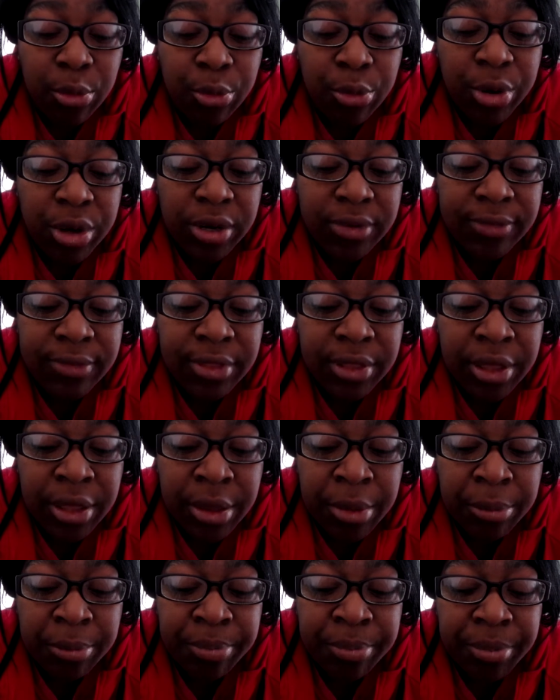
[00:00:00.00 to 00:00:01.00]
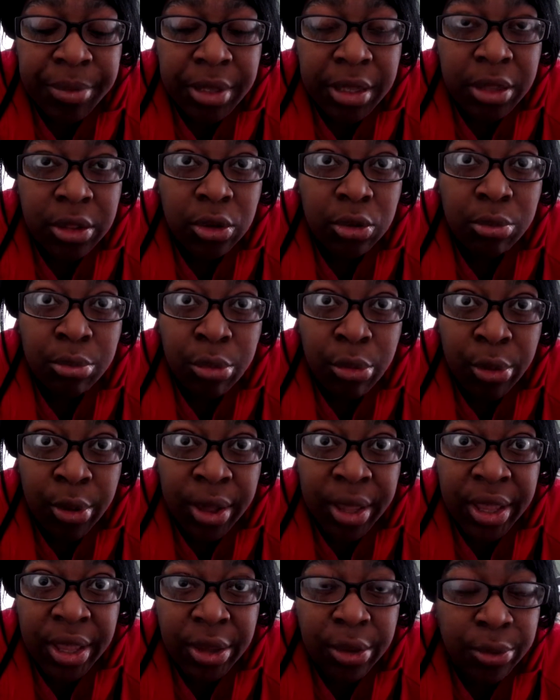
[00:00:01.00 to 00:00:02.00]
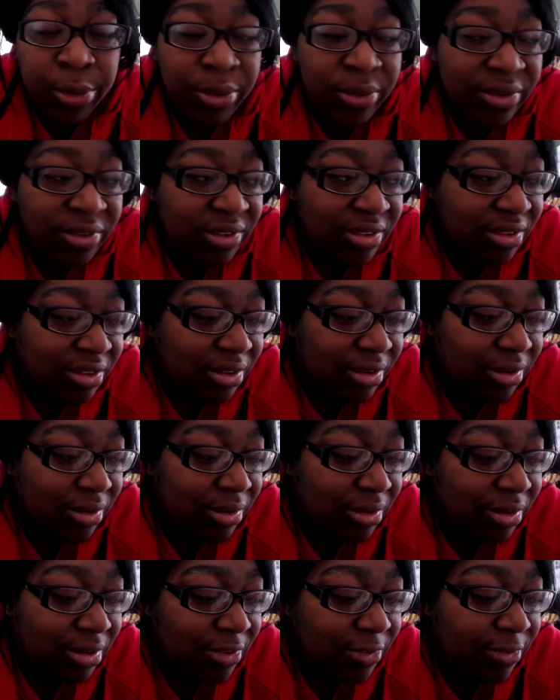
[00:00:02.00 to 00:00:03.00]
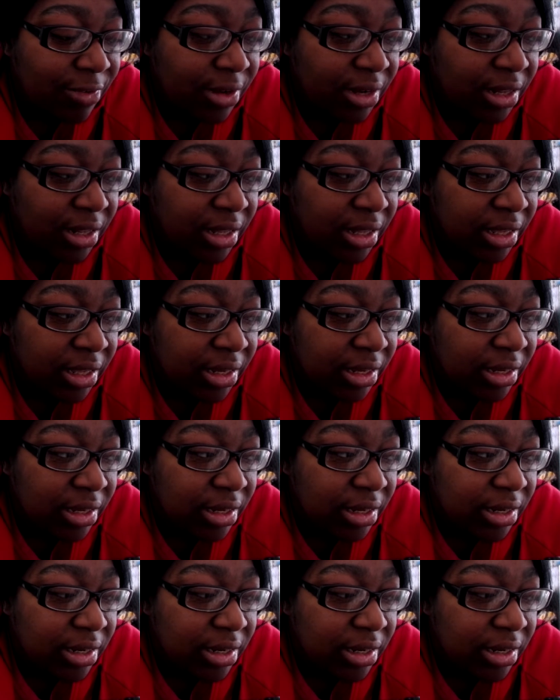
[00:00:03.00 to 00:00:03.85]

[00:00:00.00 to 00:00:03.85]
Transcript: One of them, a little boy, who was definitely